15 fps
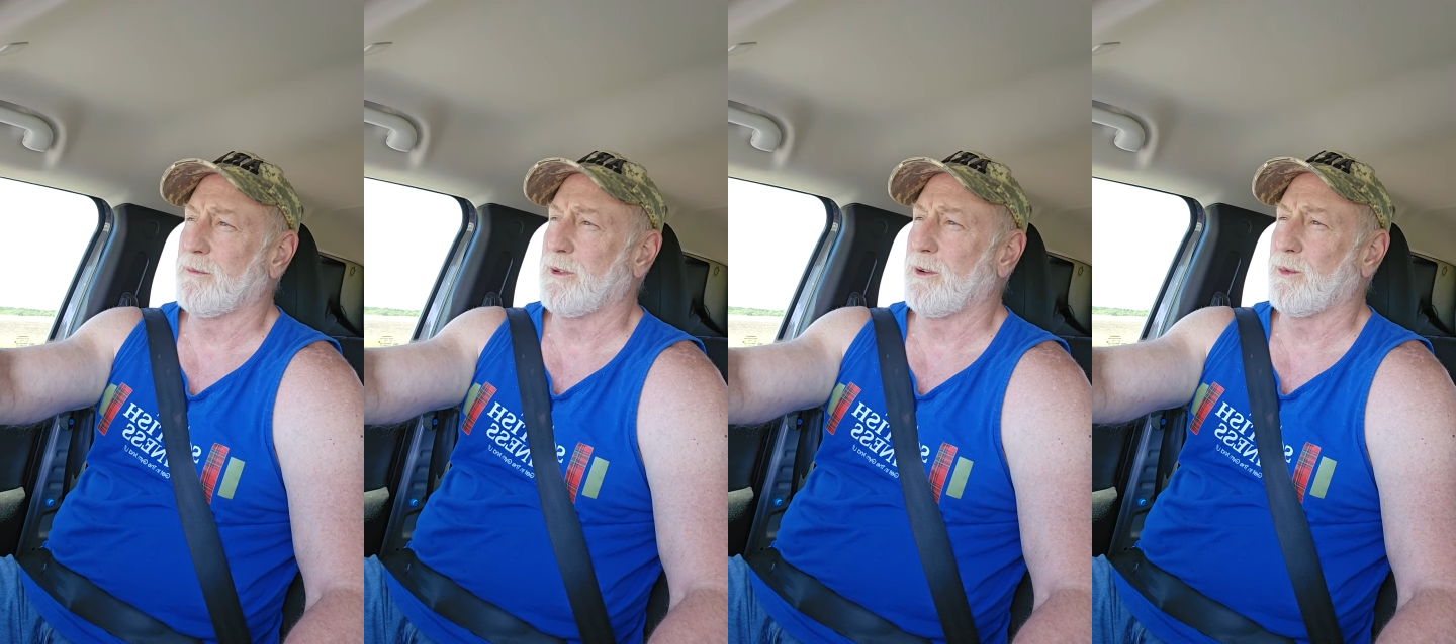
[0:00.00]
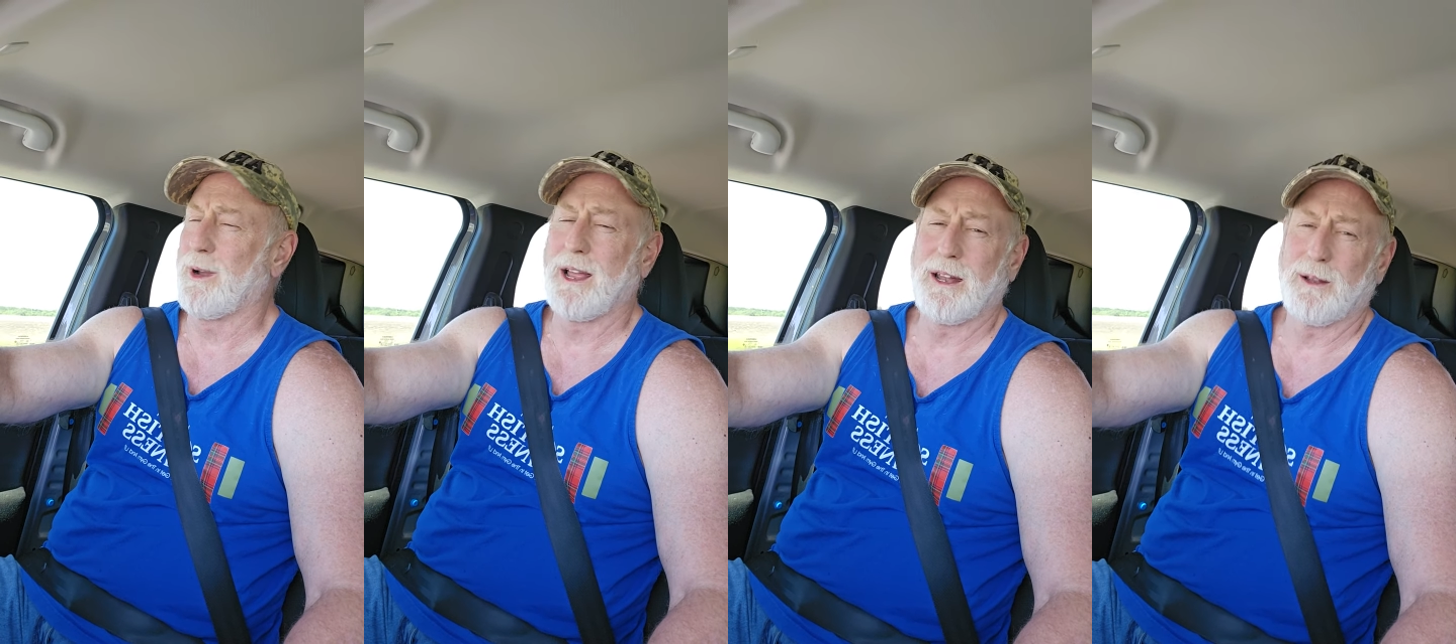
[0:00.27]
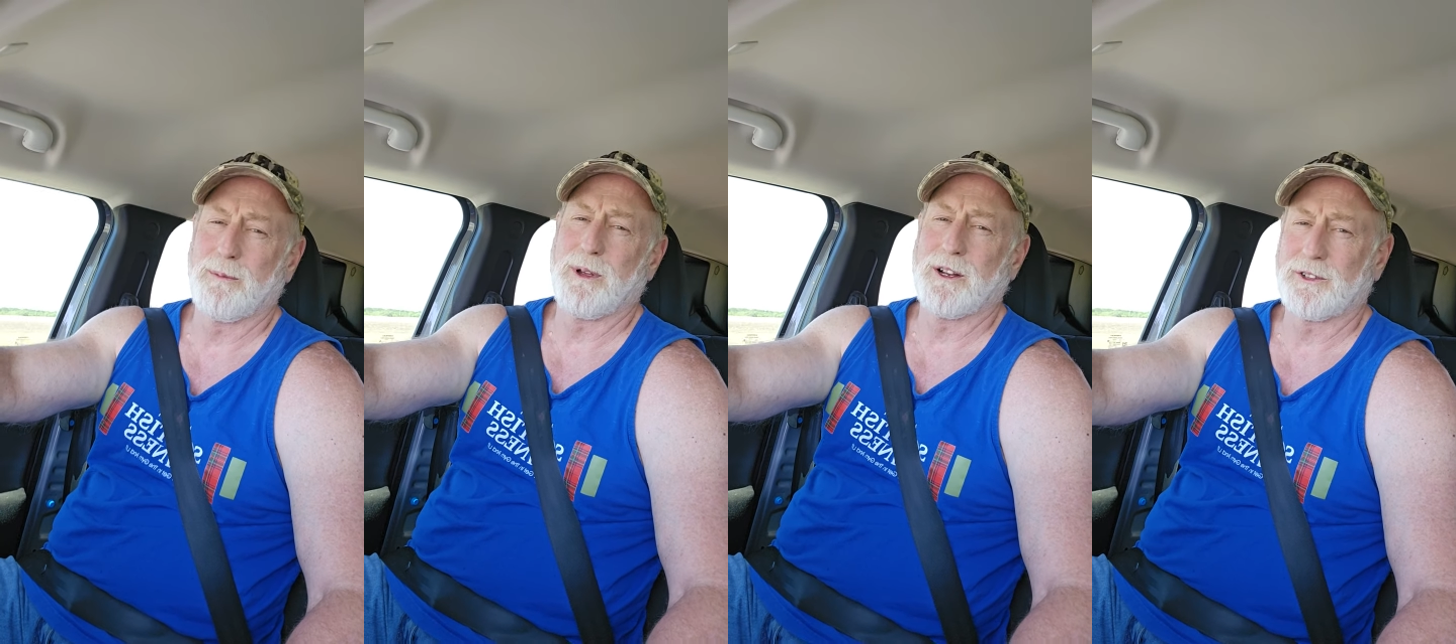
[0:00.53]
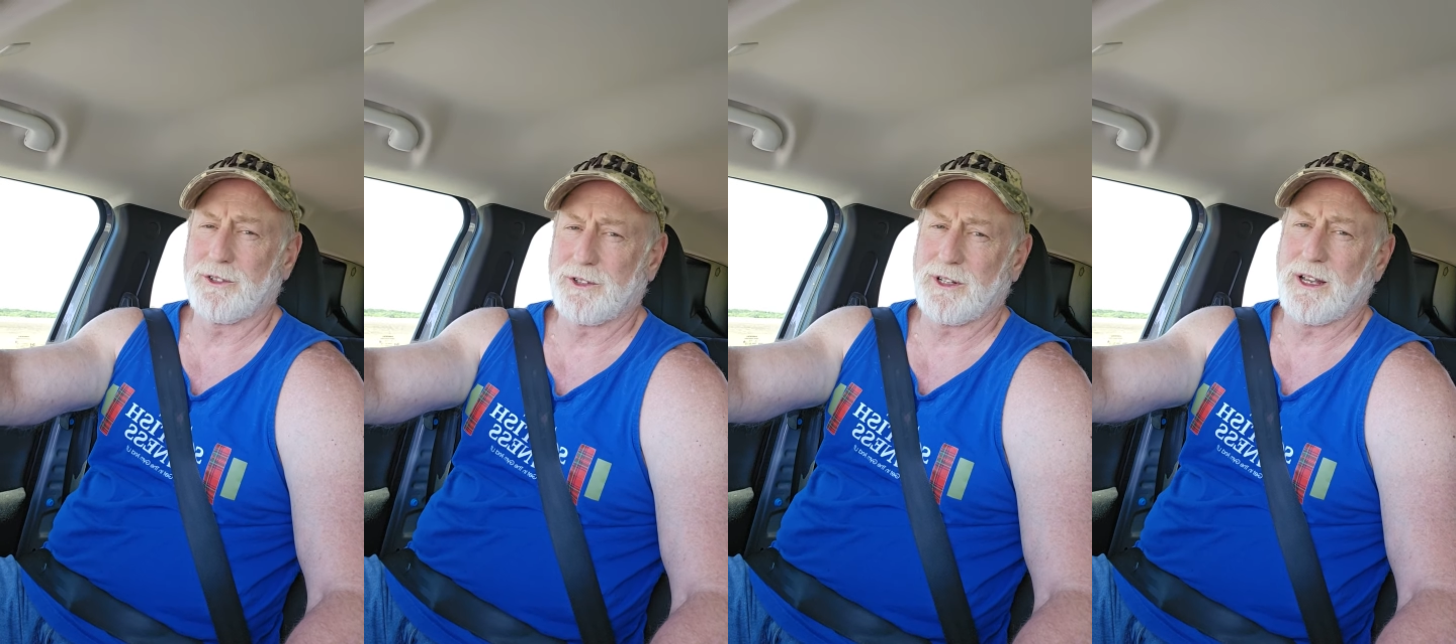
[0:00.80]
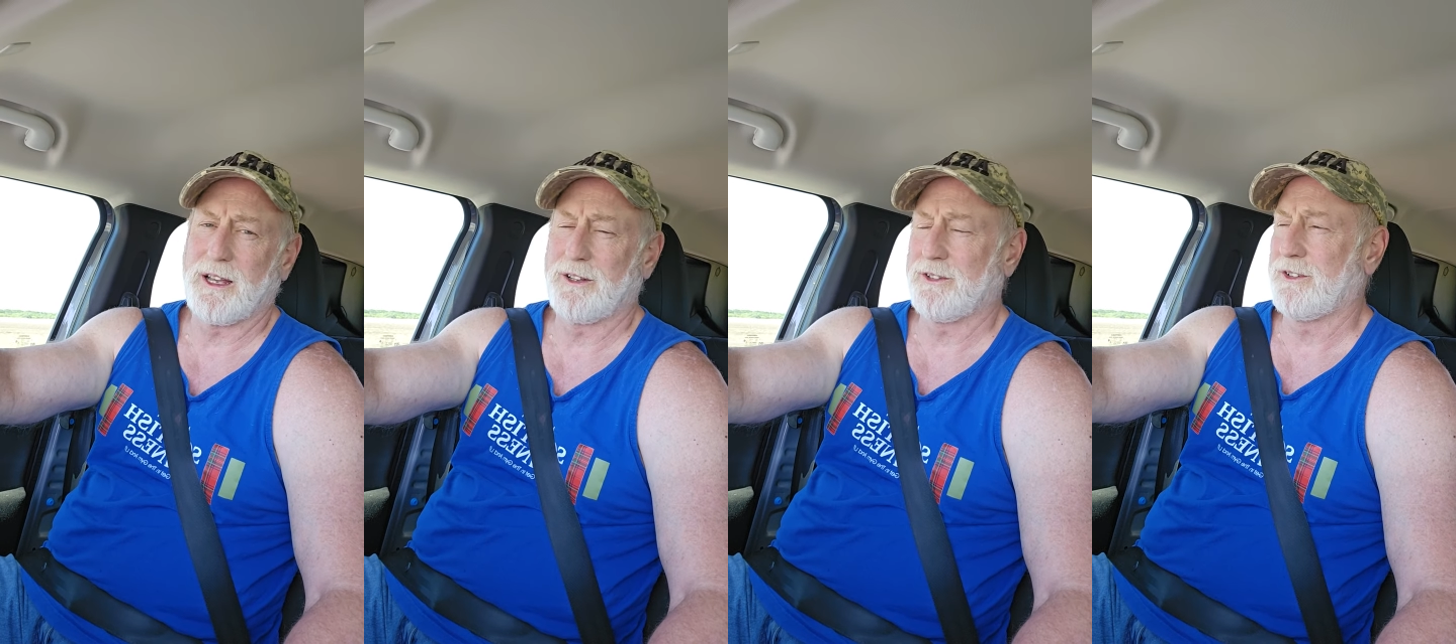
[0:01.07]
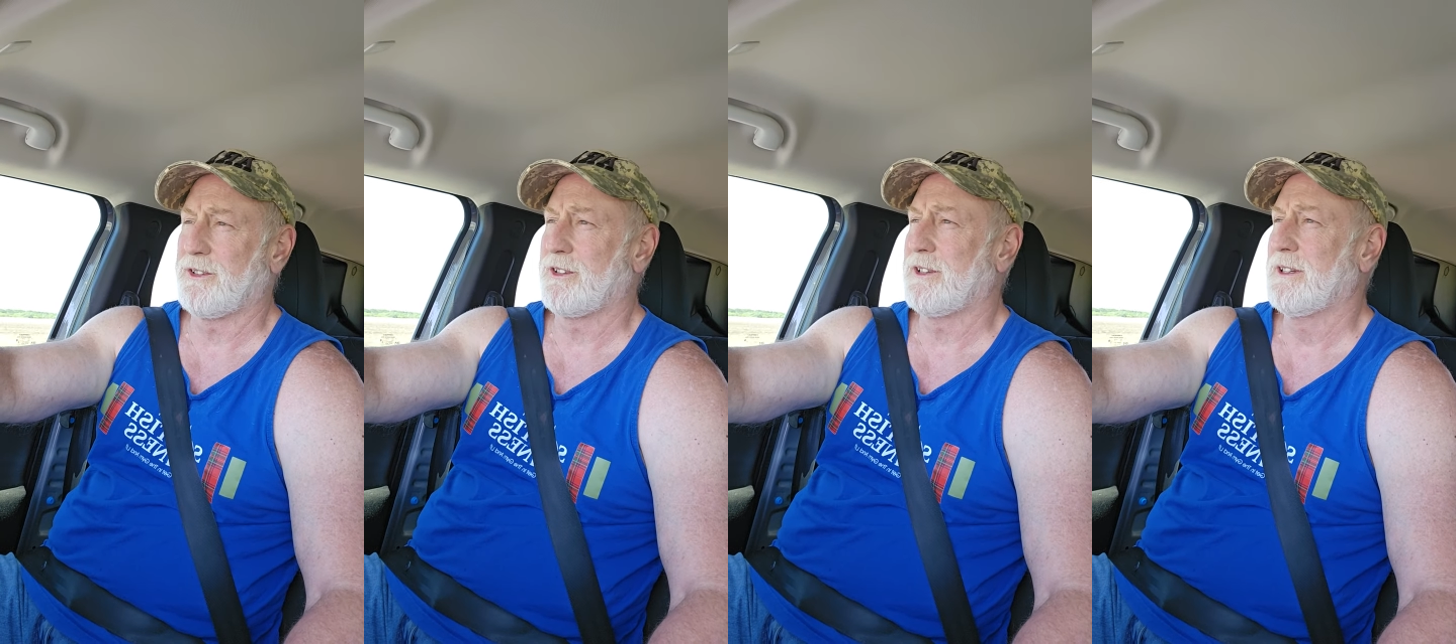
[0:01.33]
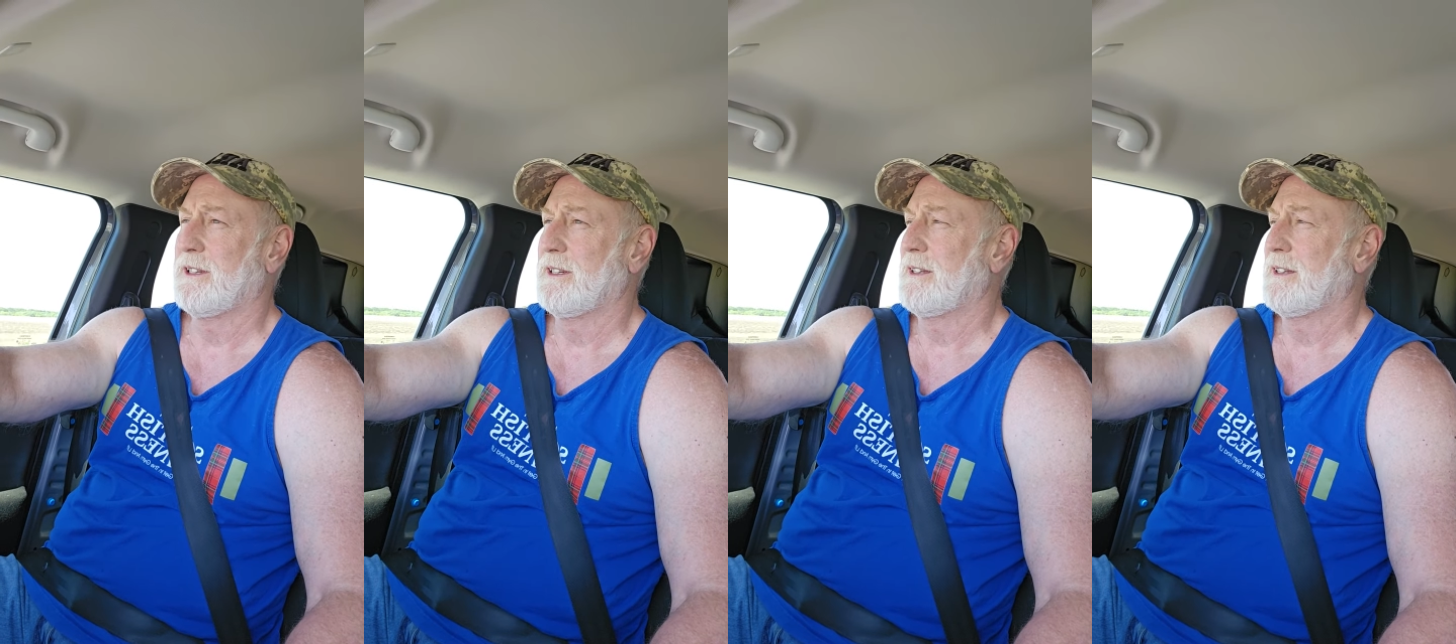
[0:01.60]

gonna be random exercises,